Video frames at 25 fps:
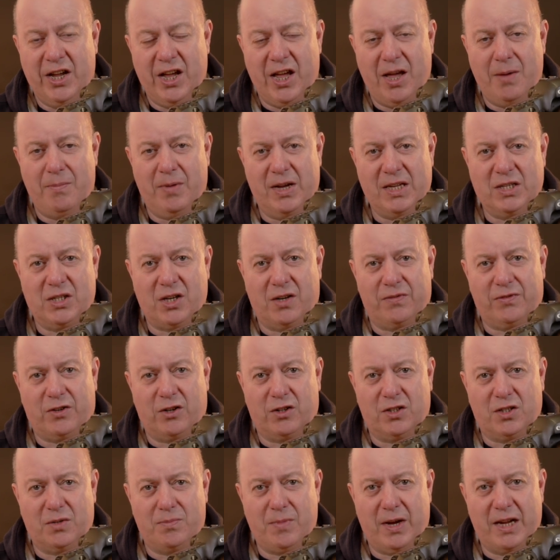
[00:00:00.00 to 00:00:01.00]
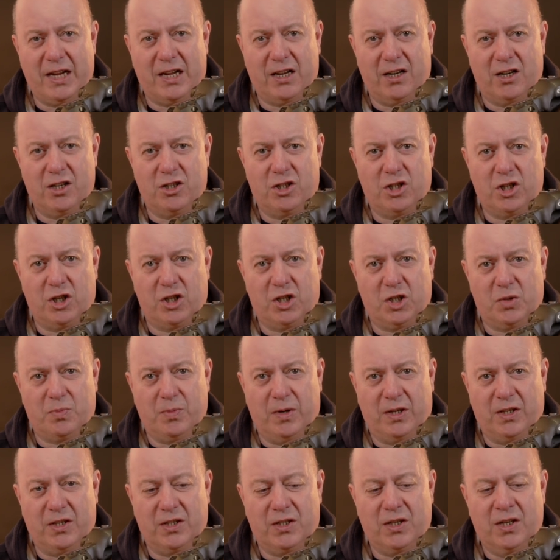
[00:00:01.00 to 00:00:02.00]
it means I've got to make an
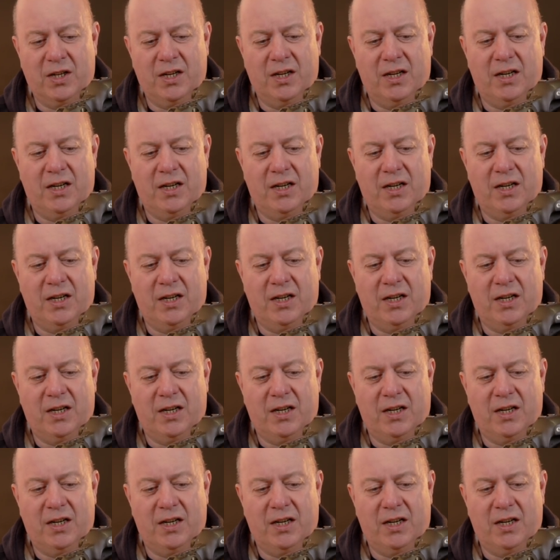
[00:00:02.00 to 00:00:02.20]
adjustment.